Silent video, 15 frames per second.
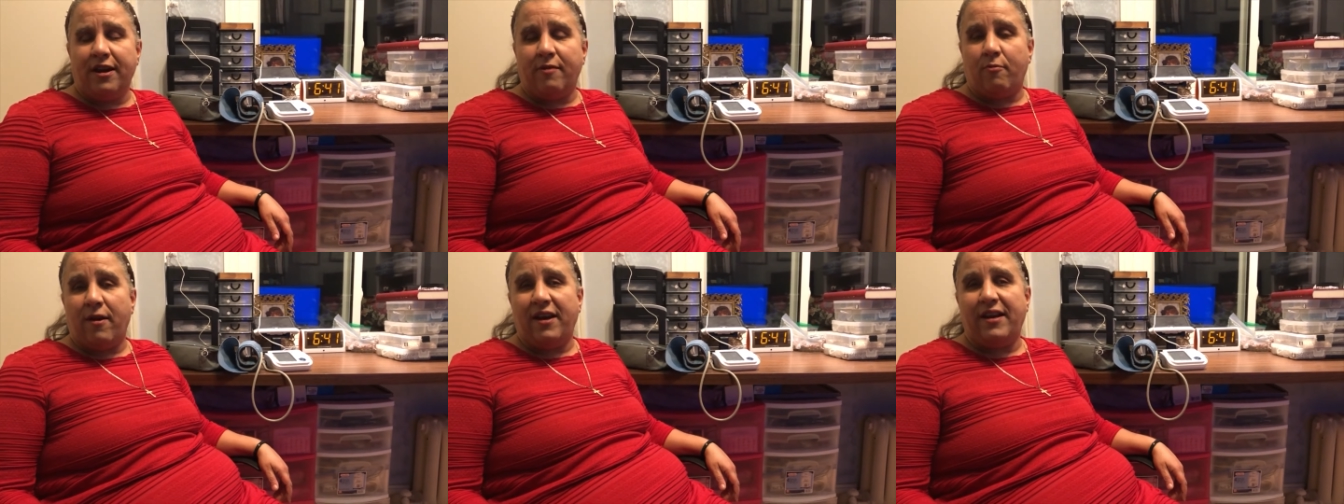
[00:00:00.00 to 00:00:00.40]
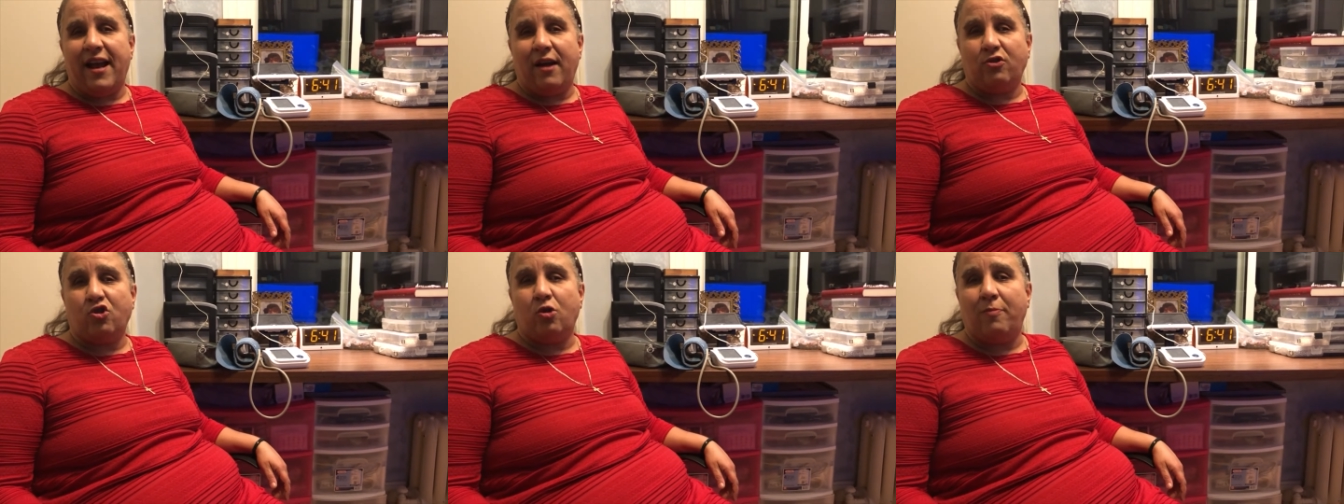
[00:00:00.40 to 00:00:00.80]
it right
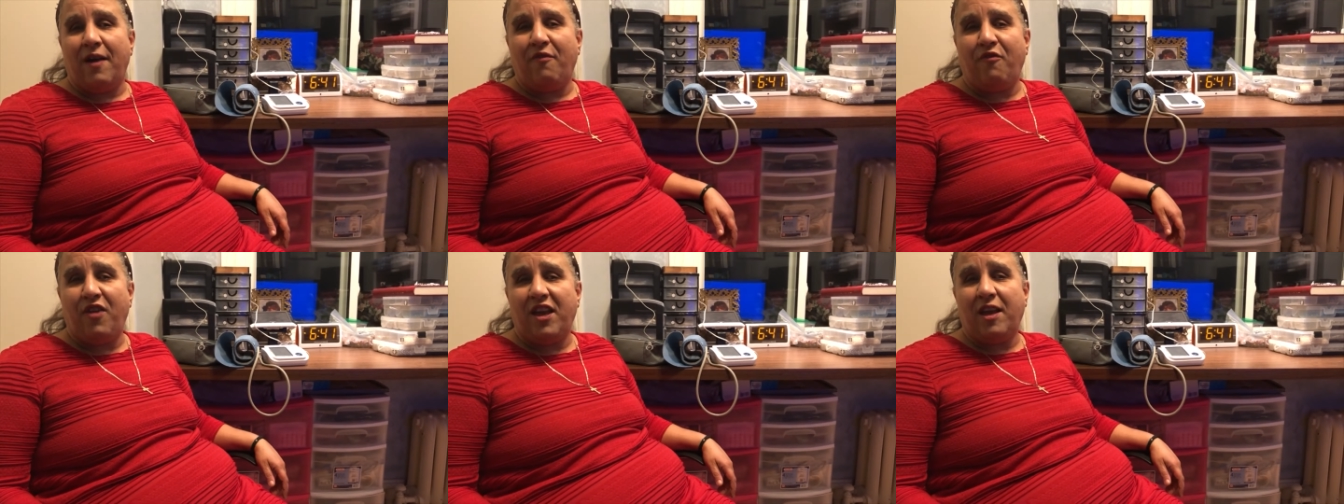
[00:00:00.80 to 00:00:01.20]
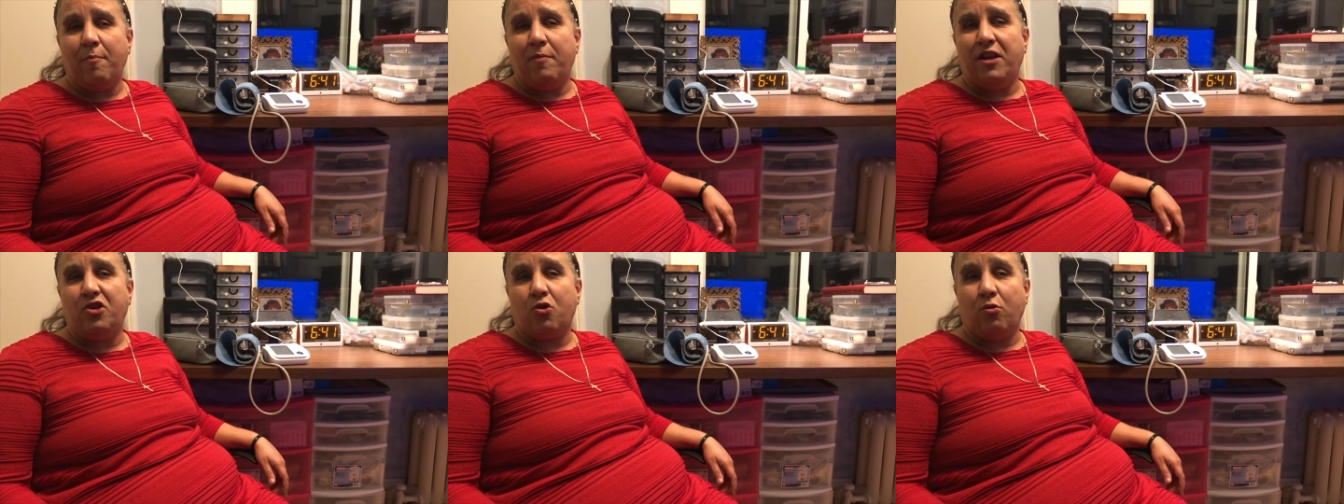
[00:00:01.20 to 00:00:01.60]
now so my feet can
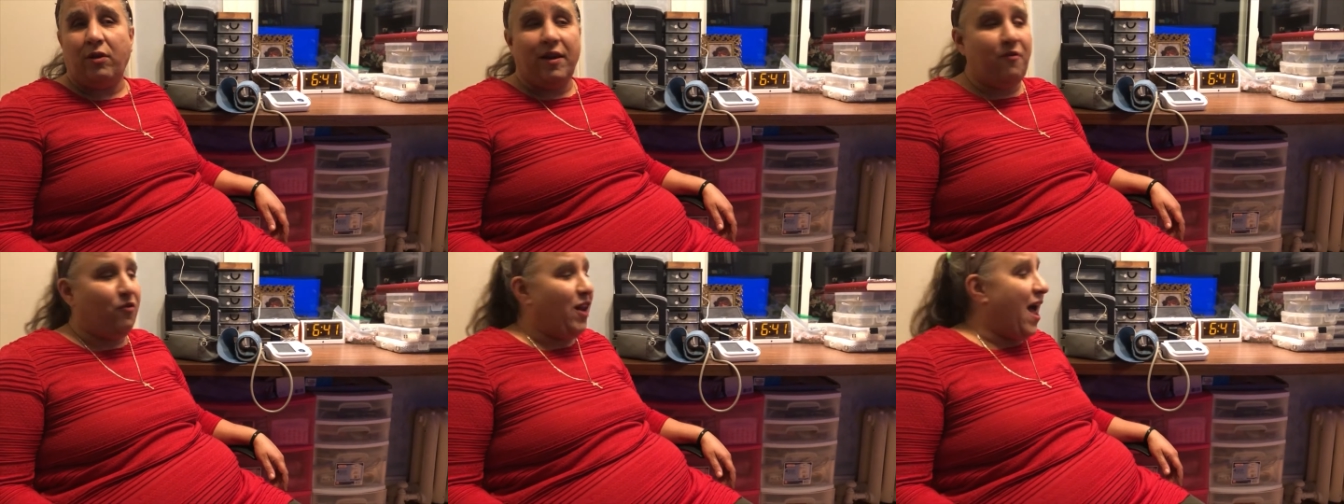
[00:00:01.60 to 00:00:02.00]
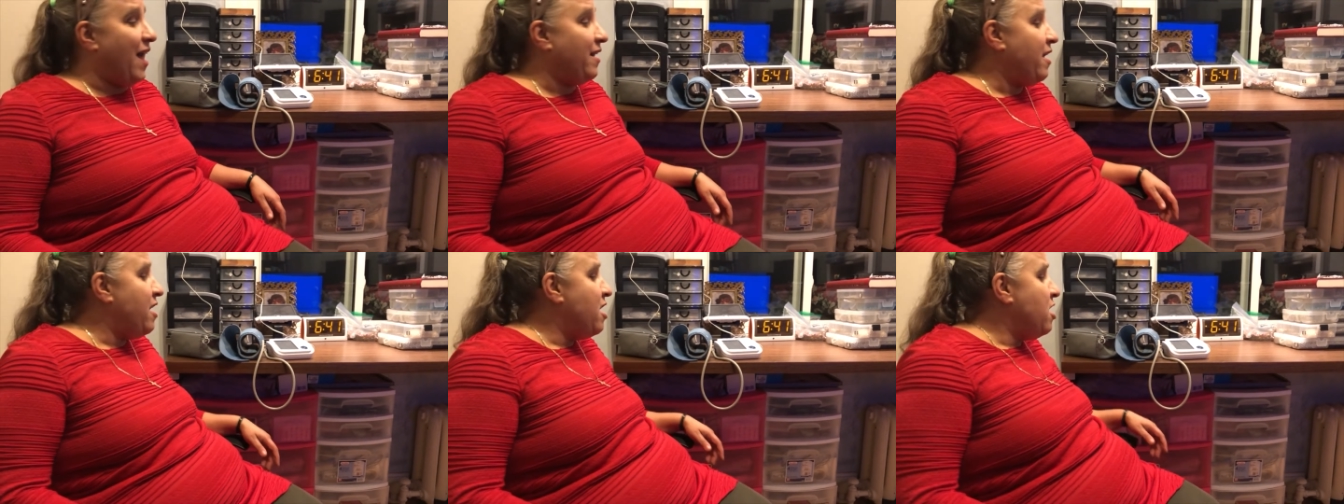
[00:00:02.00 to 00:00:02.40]
be totally flat.
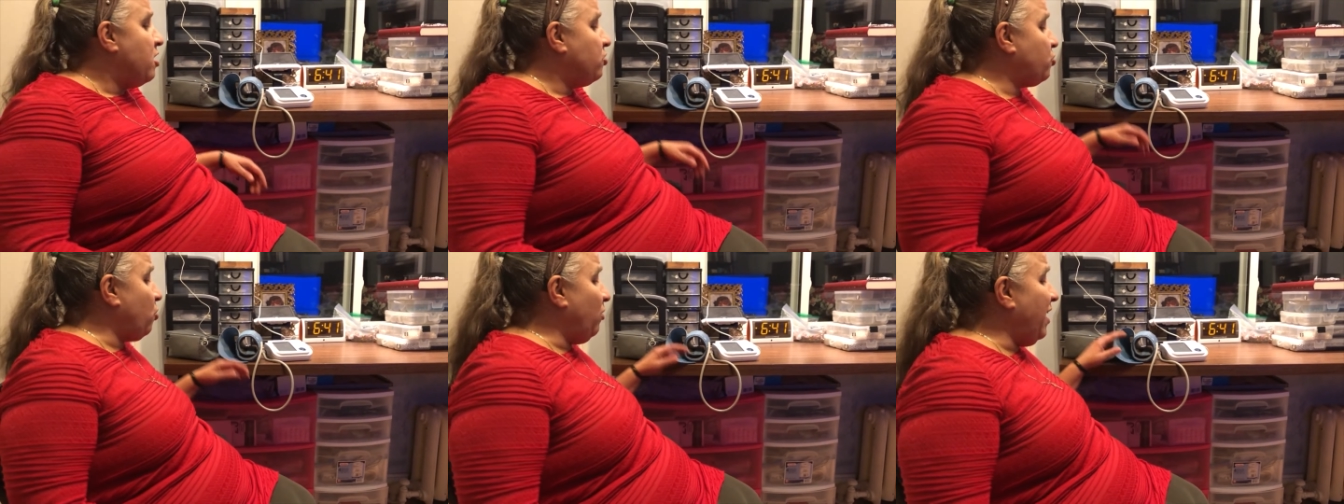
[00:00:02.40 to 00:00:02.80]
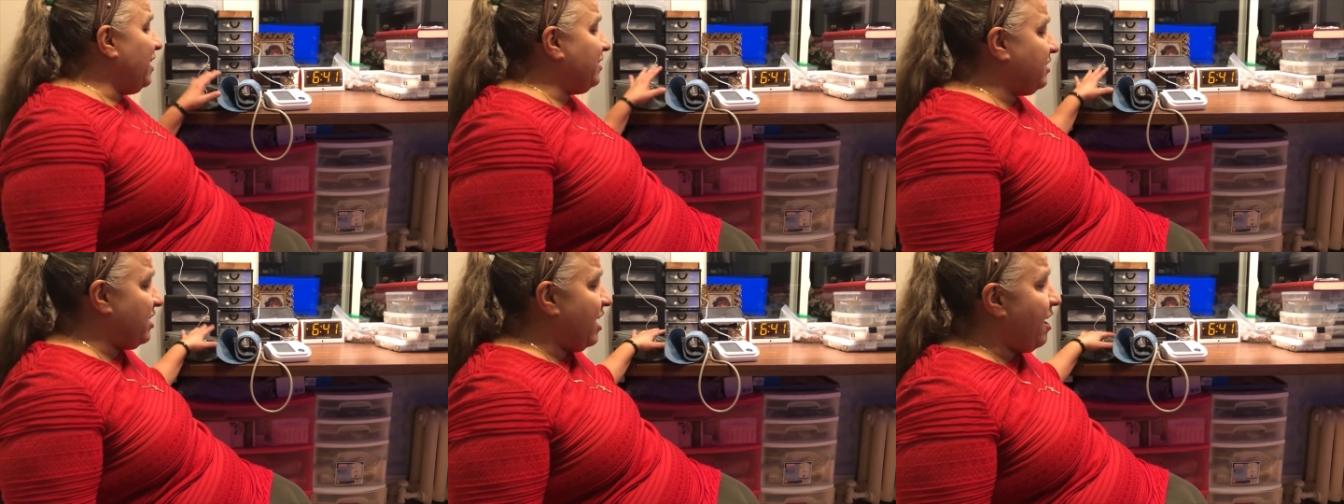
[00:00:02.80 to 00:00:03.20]
So
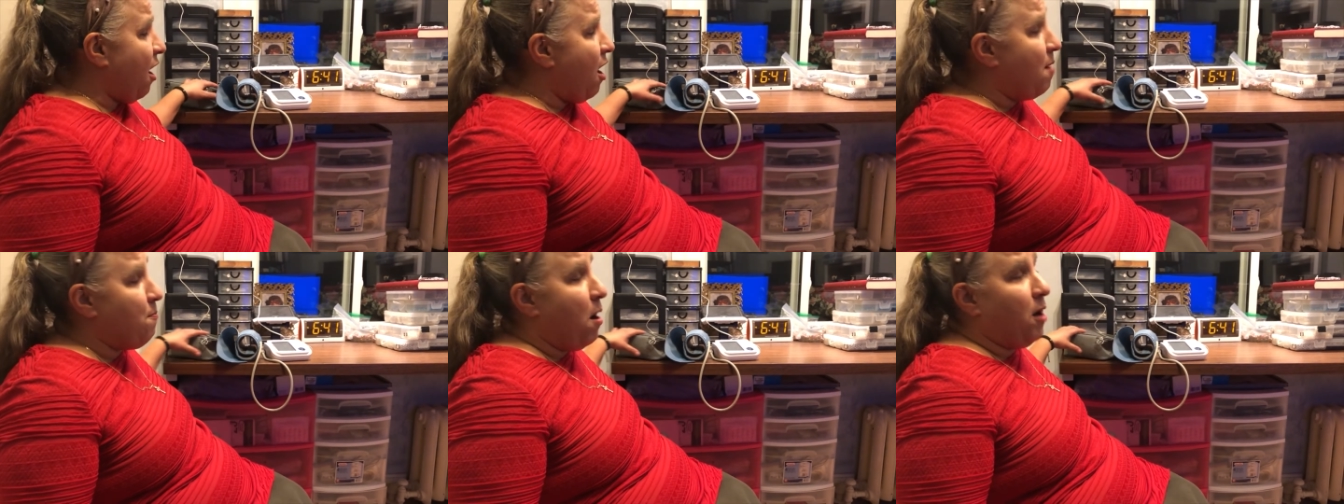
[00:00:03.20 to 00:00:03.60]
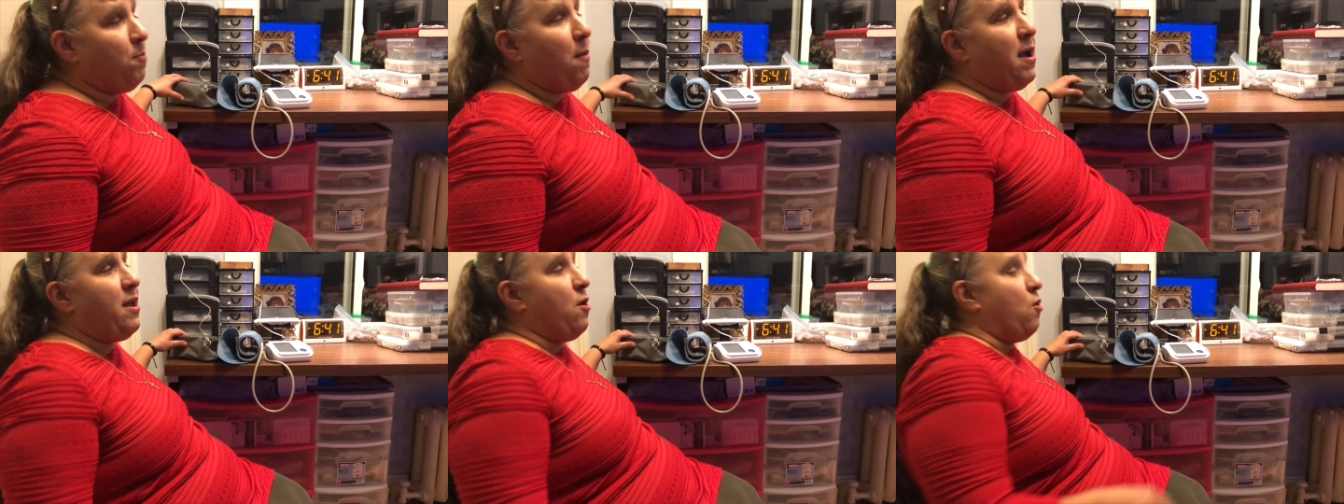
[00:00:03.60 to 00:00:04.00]
let's say I'm on
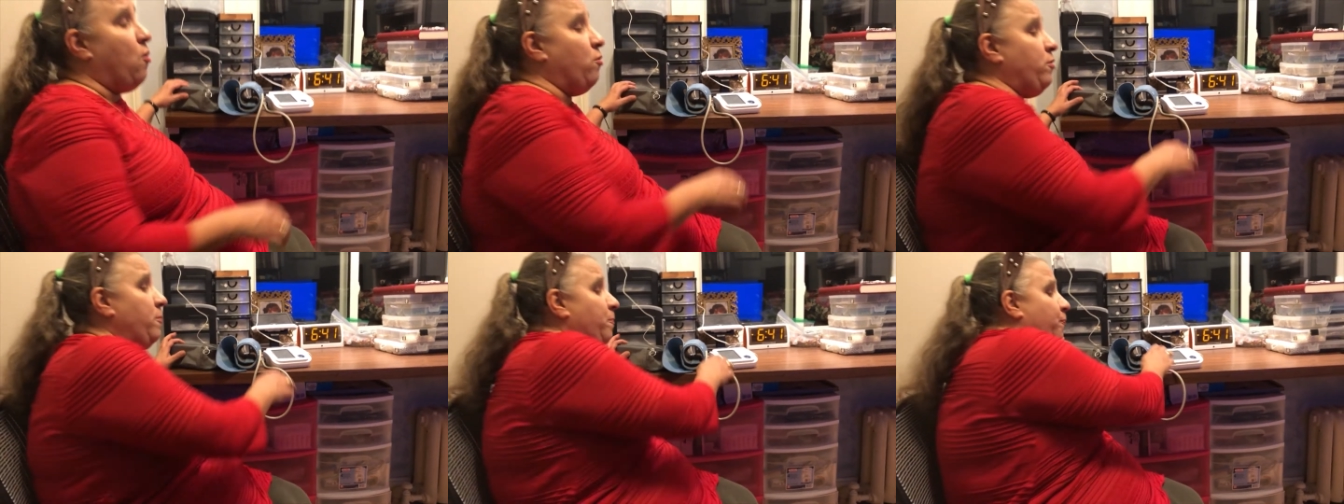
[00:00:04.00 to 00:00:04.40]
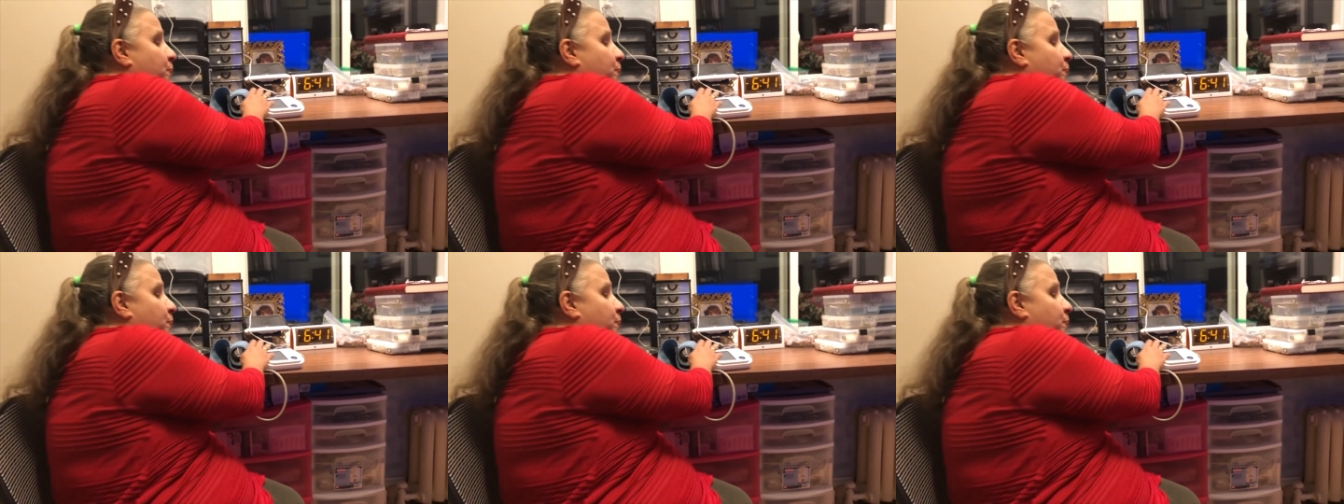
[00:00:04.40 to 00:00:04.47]
my own.